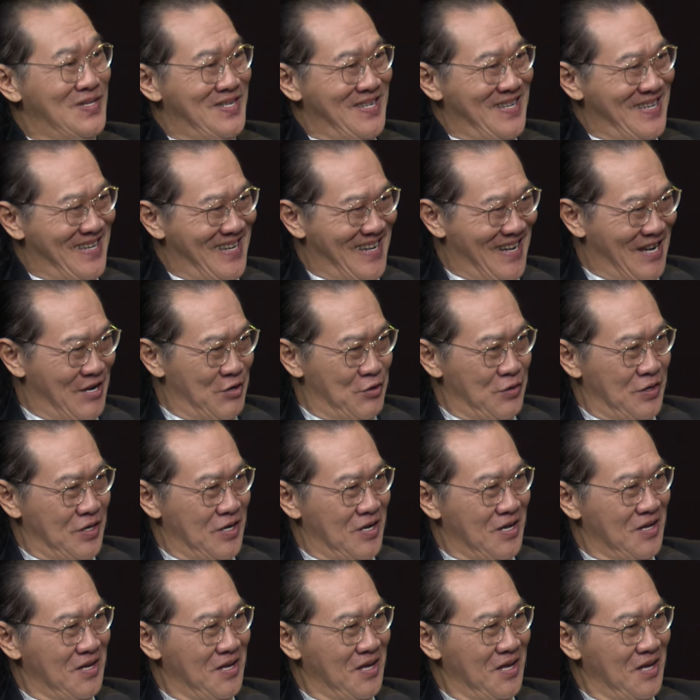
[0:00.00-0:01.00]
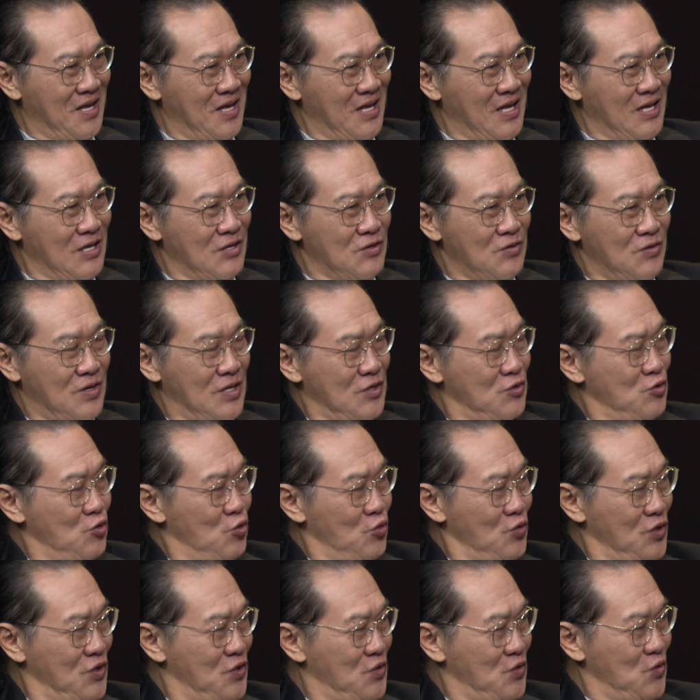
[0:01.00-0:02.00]
in the area. So there's no
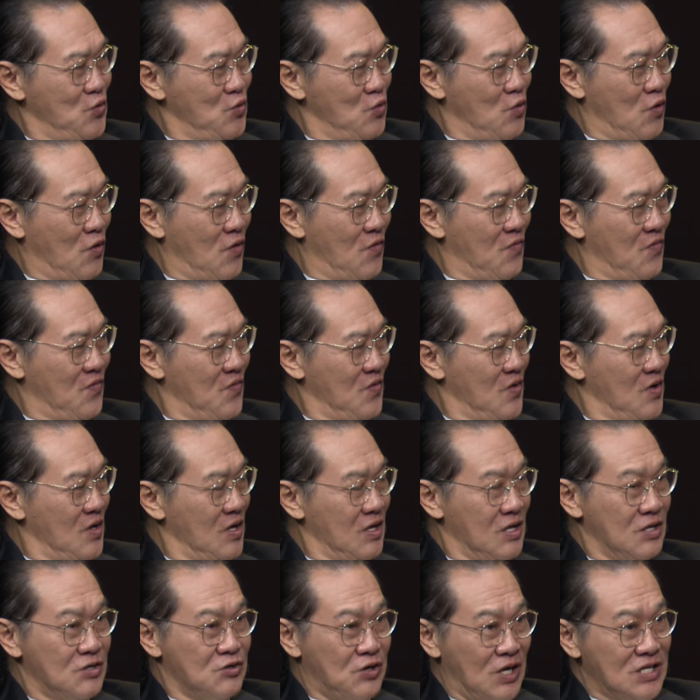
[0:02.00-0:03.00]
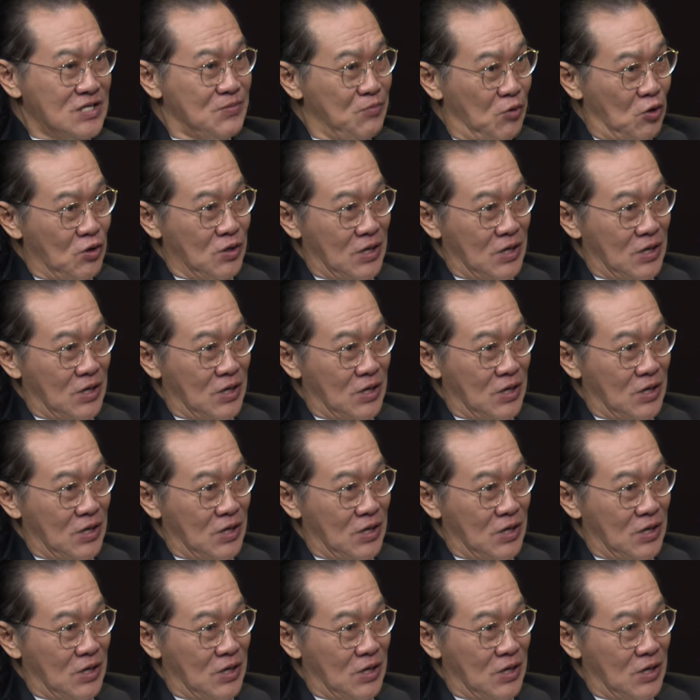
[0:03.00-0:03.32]
issue of transport